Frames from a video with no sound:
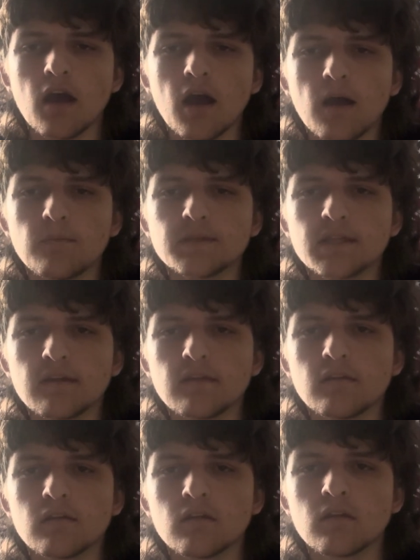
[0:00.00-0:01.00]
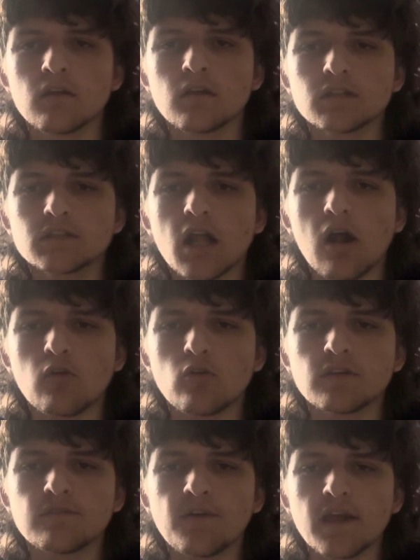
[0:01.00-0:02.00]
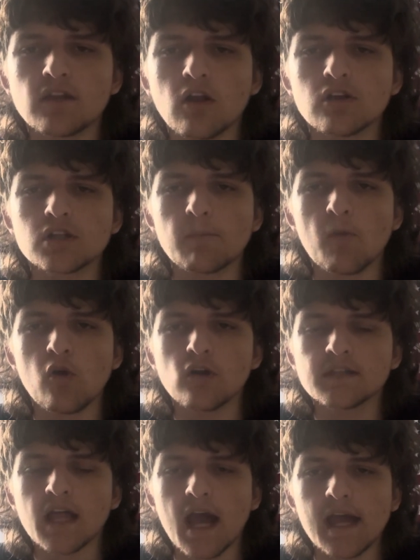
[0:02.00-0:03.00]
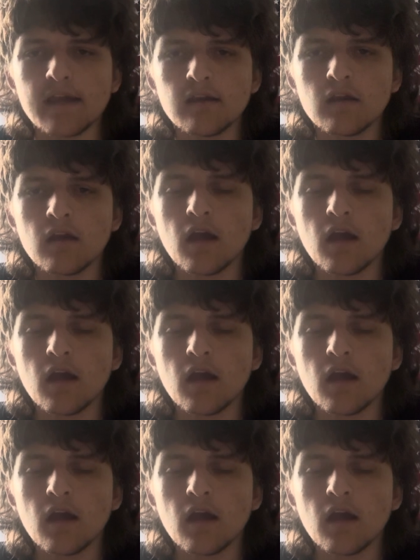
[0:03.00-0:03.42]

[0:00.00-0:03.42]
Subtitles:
And we see Star-Lord find out Gamora die.